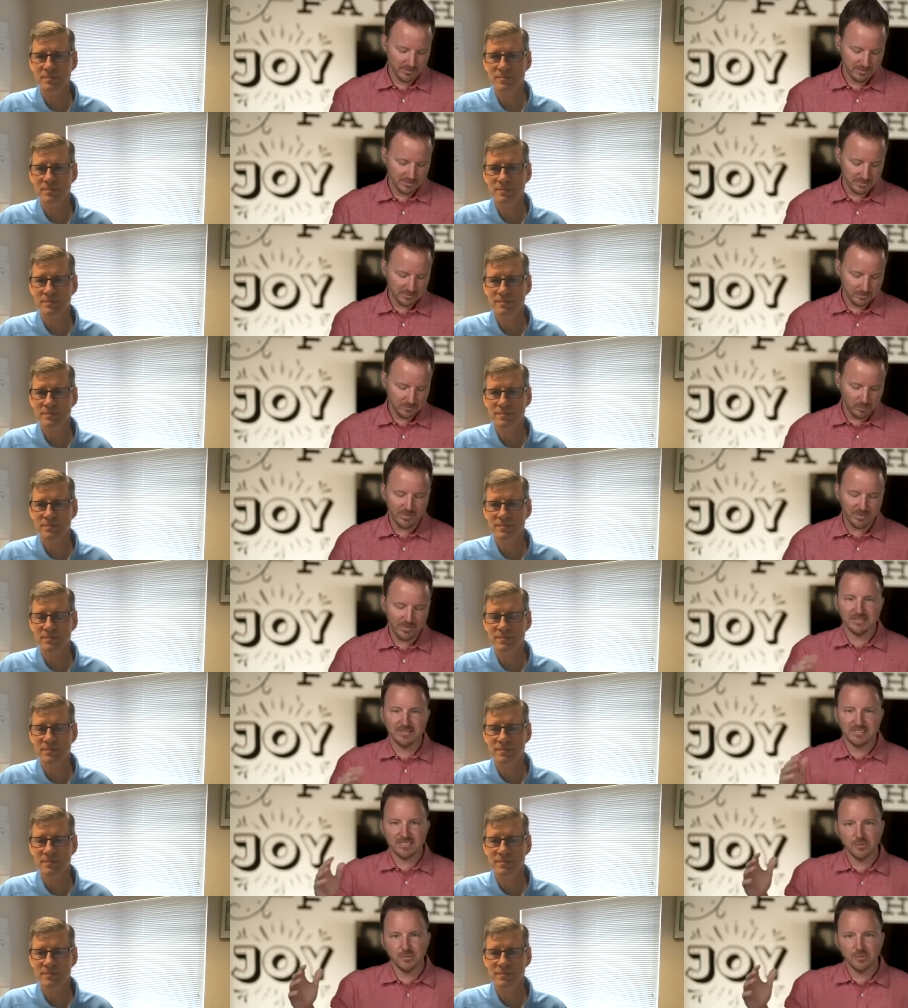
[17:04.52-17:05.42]
Speaker 1: with
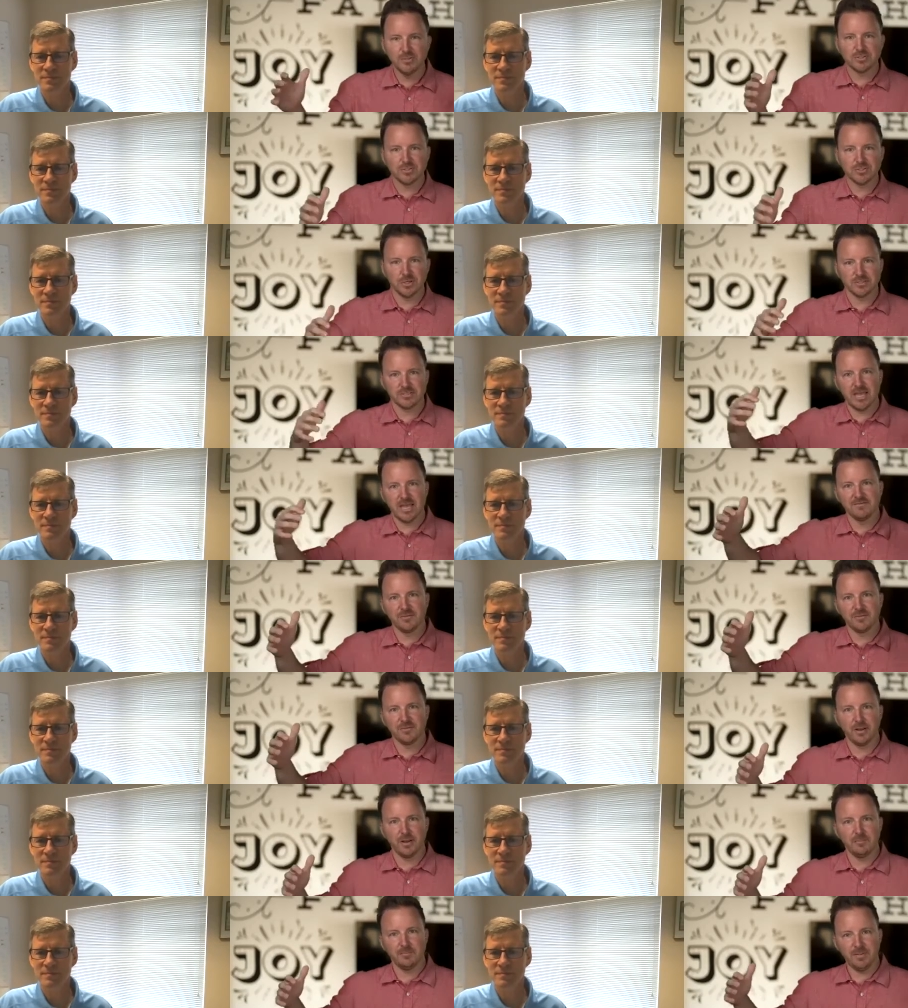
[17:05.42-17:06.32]
until you start to have the
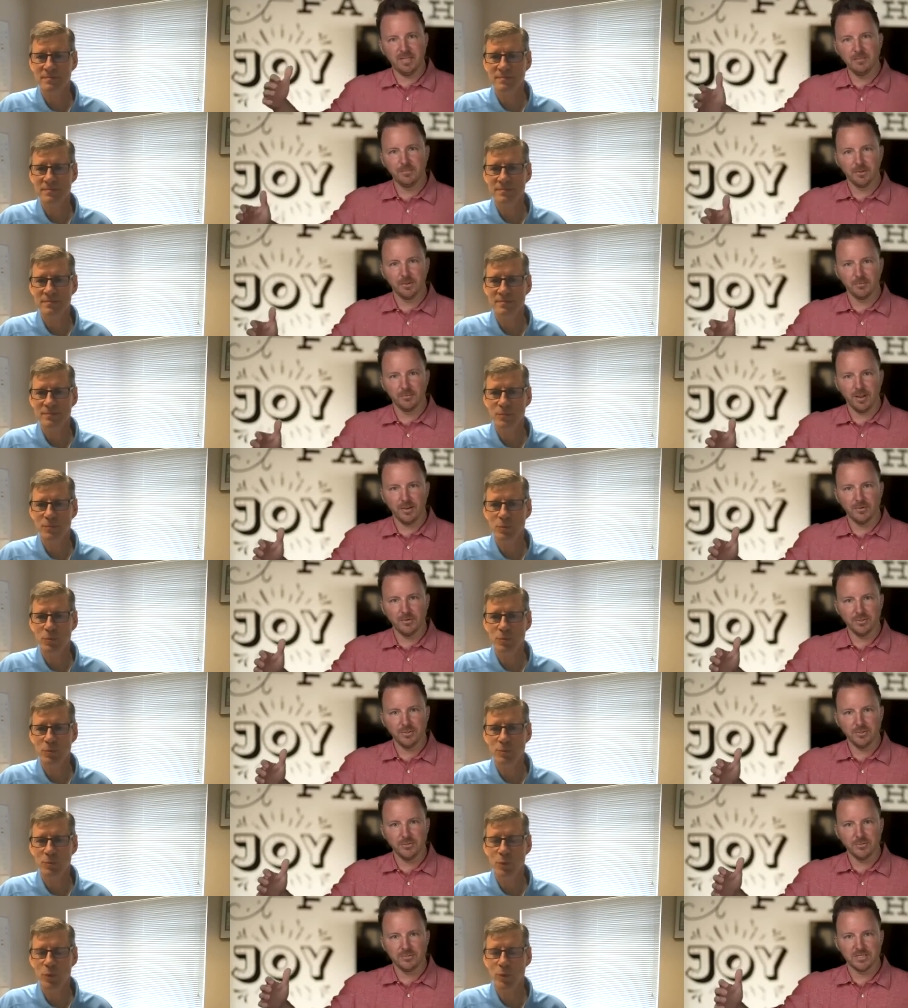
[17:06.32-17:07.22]
right people around
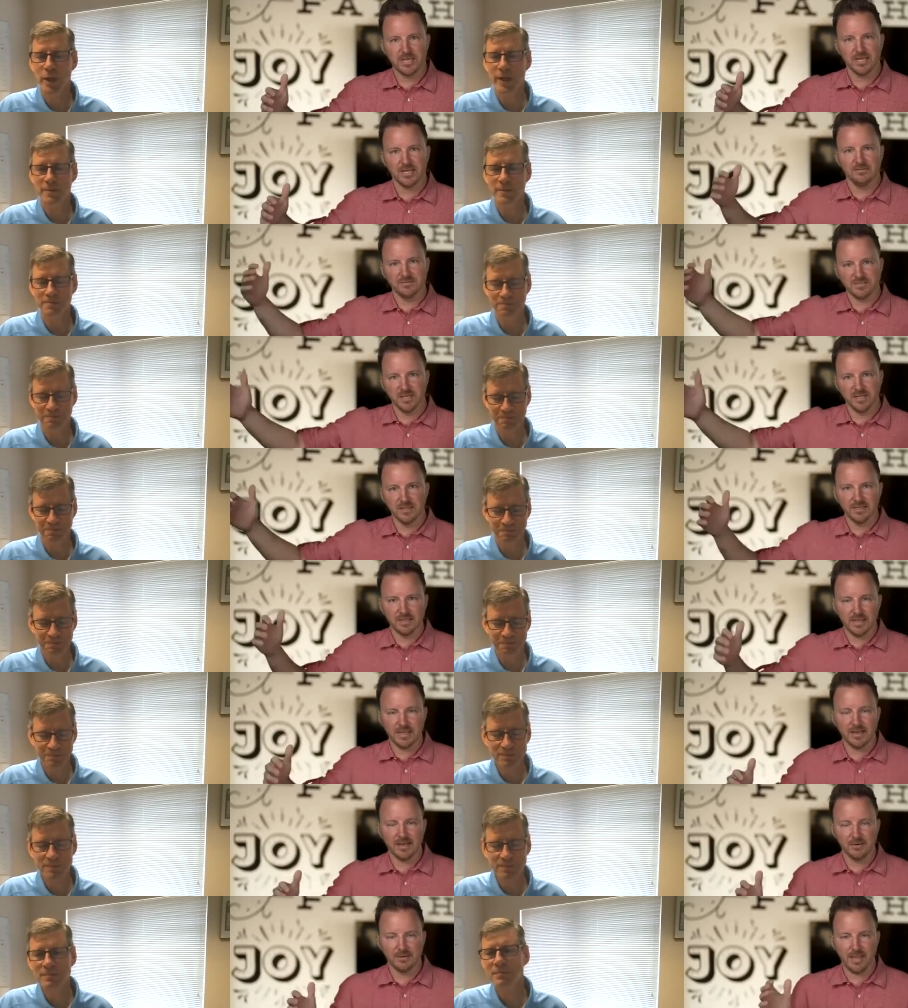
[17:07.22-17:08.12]
you to kind of right. delegate
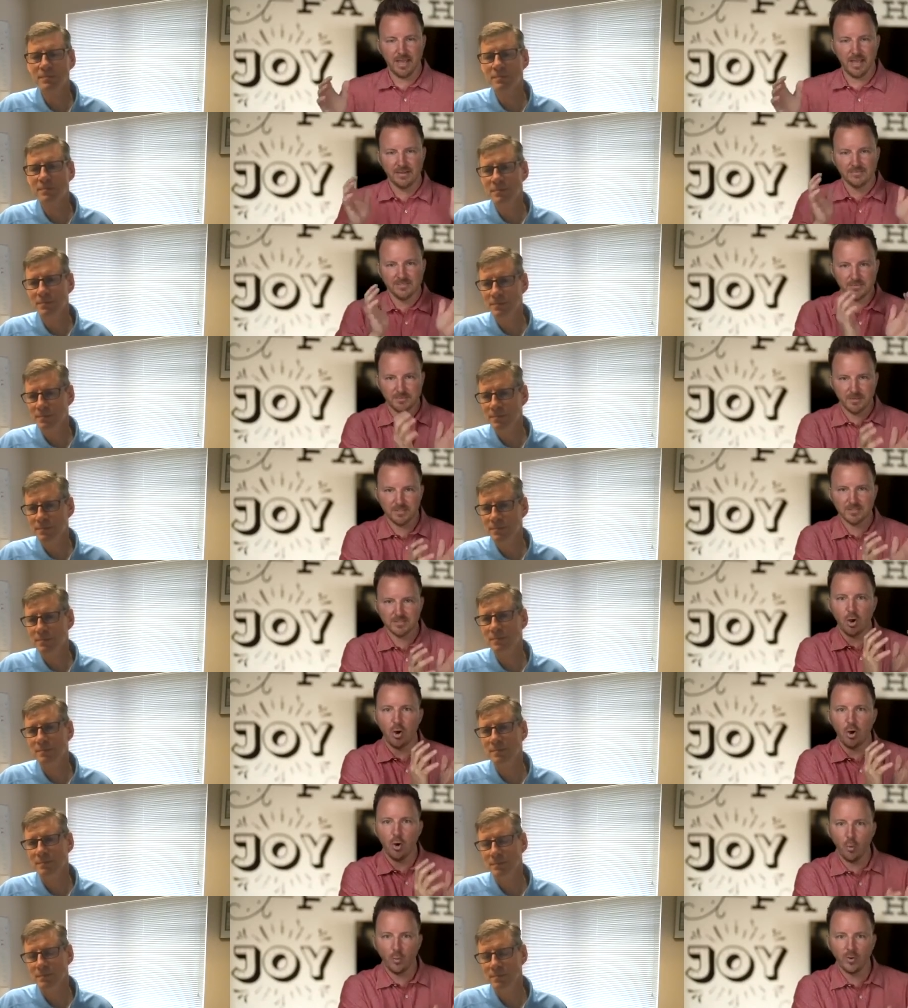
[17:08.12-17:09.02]
out. Okay, I have somebody that's
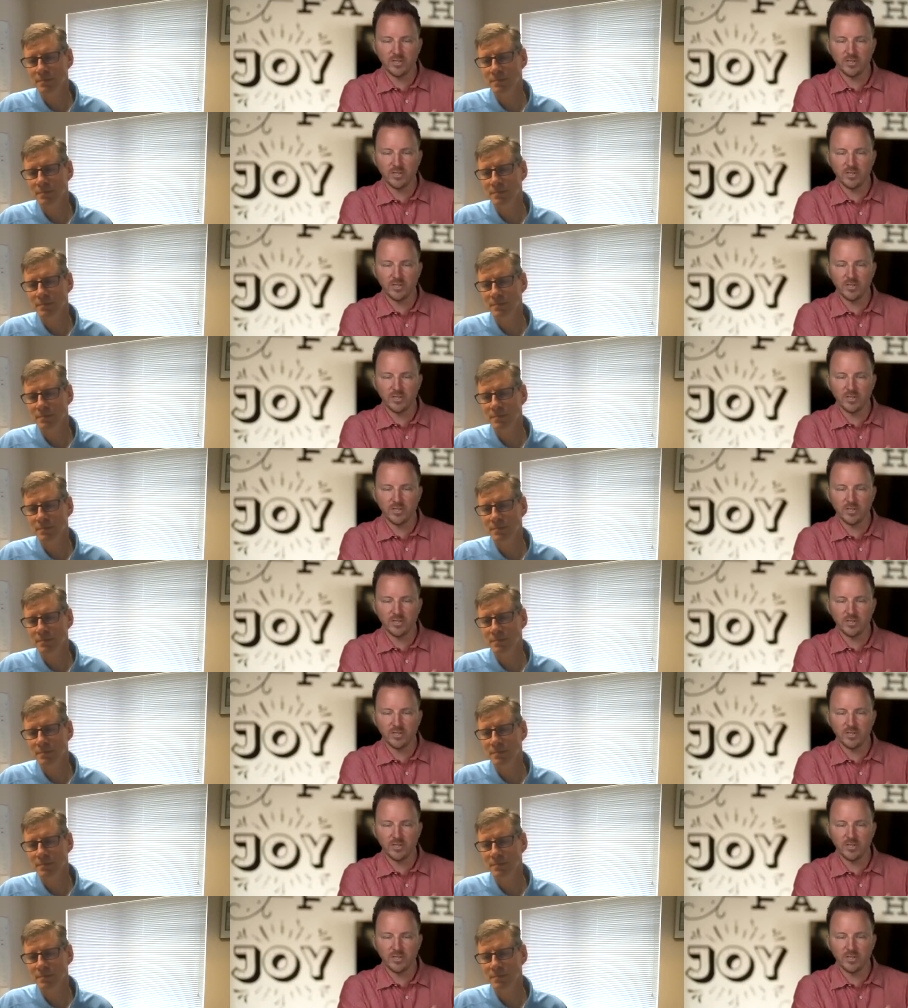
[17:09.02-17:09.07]
always